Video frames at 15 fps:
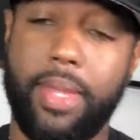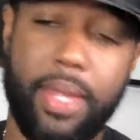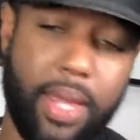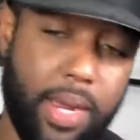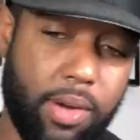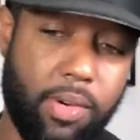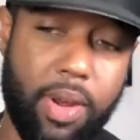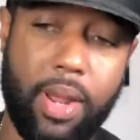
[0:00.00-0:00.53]

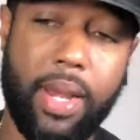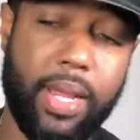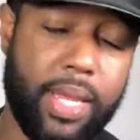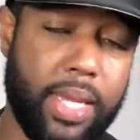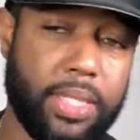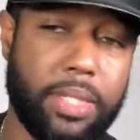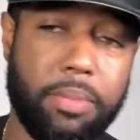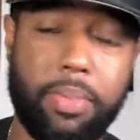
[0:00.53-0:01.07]
I grabbed that
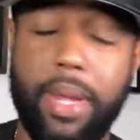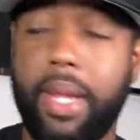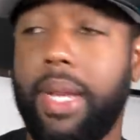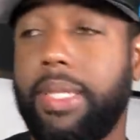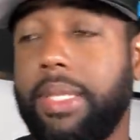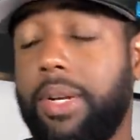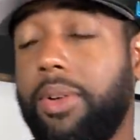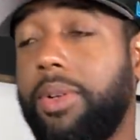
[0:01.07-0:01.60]
ketchup packet. I
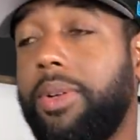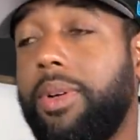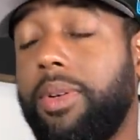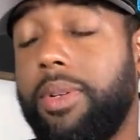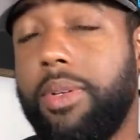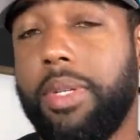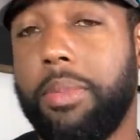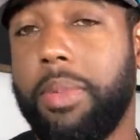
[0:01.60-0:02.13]
said, "Hold on,
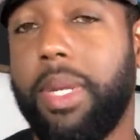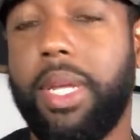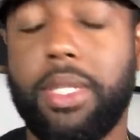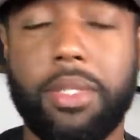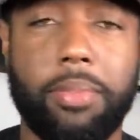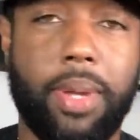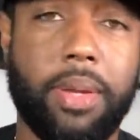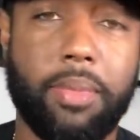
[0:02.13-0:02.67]
hold on, give me the
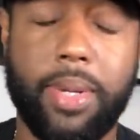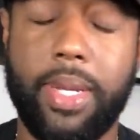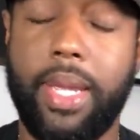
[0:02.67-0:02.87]
ketchup packet."